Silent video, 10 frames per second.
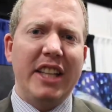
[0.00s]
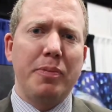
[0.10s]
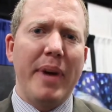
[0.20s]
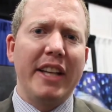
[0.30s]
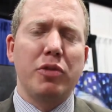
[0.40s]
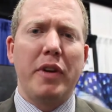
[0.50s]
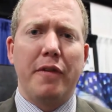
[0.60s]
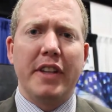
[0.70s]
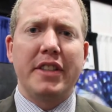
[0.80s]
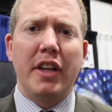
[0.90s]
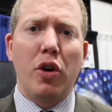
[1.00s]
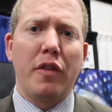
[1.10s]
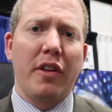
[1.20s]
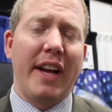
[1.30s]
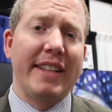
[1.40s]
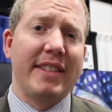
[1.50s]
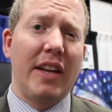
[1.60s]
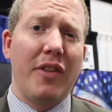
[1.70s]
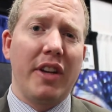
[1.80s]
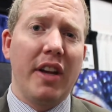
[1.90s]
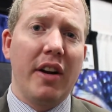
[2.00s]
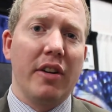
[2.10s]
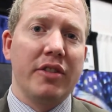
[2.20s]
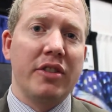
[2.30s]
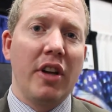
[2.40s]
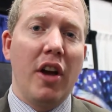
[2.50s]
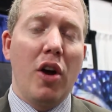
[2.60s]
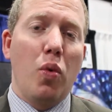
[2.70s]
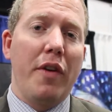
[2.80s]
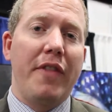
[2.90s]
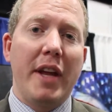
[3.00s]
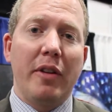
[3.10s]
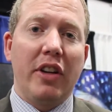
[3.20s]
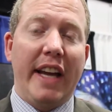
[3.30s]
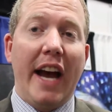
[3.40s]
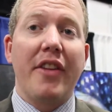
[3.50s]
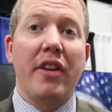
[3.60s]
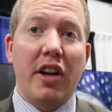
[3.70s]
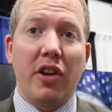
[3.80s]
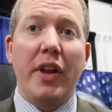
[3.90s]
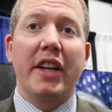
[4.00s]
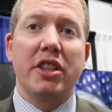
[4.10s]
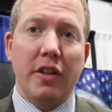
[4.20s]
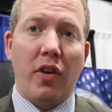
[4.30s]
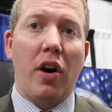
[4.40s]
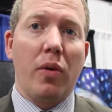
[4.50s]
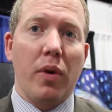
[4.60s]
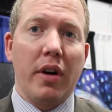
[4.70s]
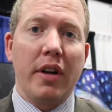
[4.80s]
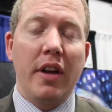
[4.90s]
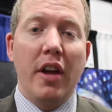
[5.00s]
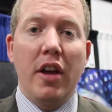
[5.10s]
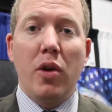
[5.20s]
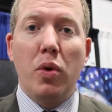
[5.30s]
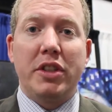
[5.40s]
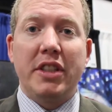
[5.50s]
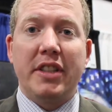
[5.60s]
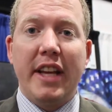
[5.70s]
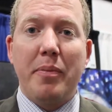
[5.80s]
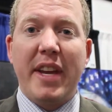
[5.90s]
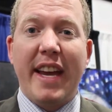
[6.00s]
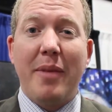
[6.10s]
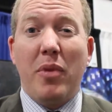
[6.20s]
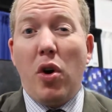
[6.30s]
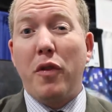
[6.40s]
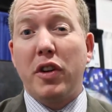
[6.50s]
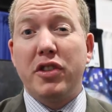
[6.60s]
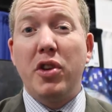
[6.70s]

each base we visited over the last seven years, we've then gathered a collection of artwork, which has then become over